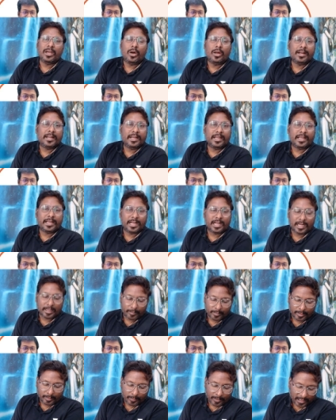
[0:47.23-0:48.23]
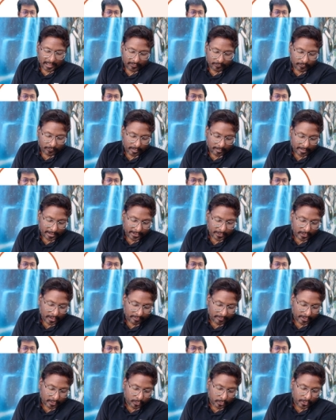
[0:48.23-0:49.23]
on Unacademy platform, and you
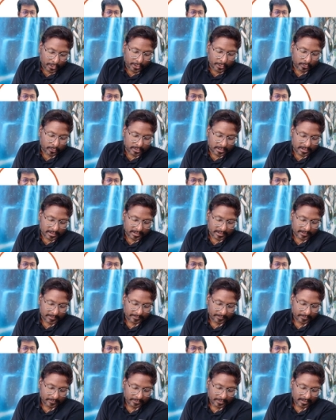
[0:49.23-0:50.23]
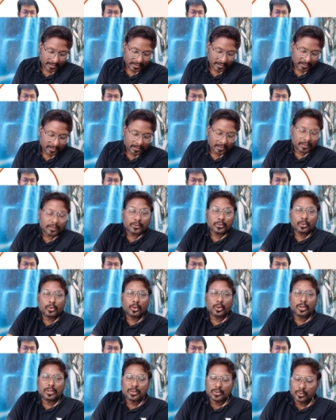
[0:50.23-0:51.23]
have a good news.
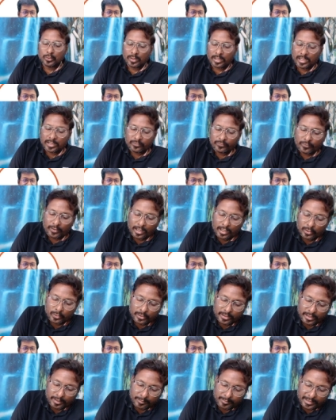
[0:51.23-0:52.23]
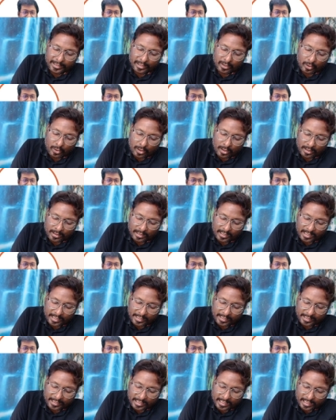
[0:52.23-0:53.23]
Those who are following me on
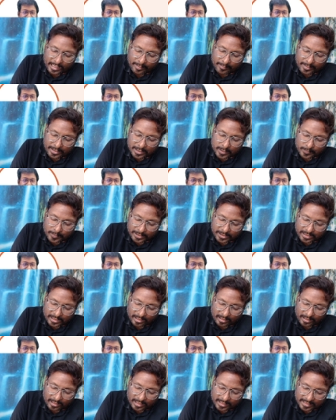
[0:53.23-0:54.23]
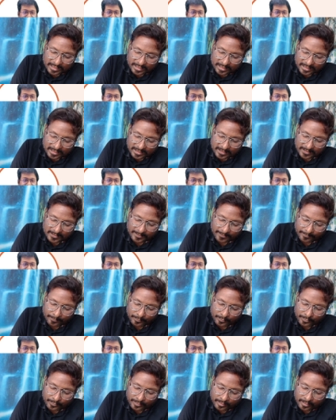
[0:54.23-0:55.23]
Unacademy special classes,
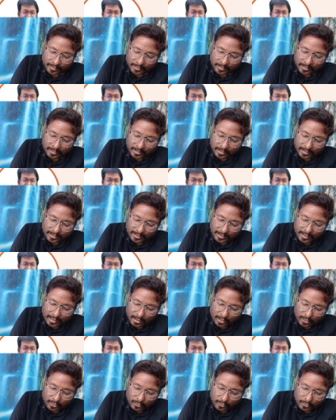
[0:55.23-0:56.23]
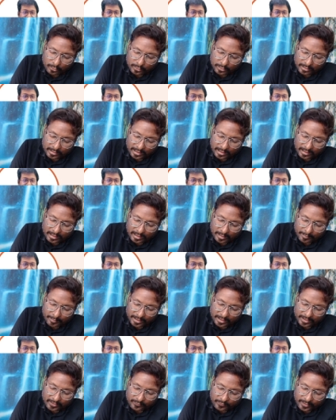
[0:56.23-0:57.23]
now the
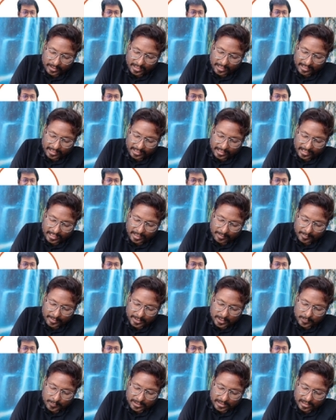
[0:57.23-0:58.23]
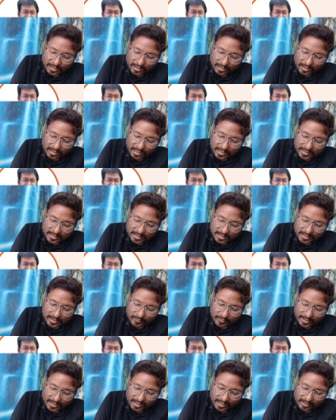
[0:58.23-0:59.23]
limit for Unacademy special classes
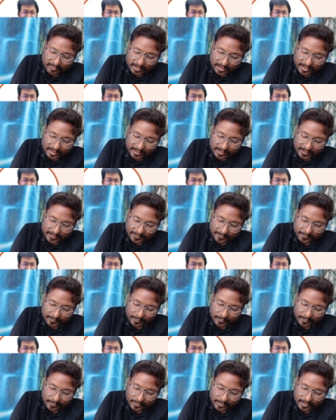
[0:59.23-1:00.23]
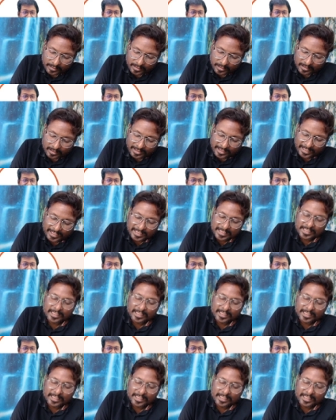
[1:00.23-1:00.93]
1 hour is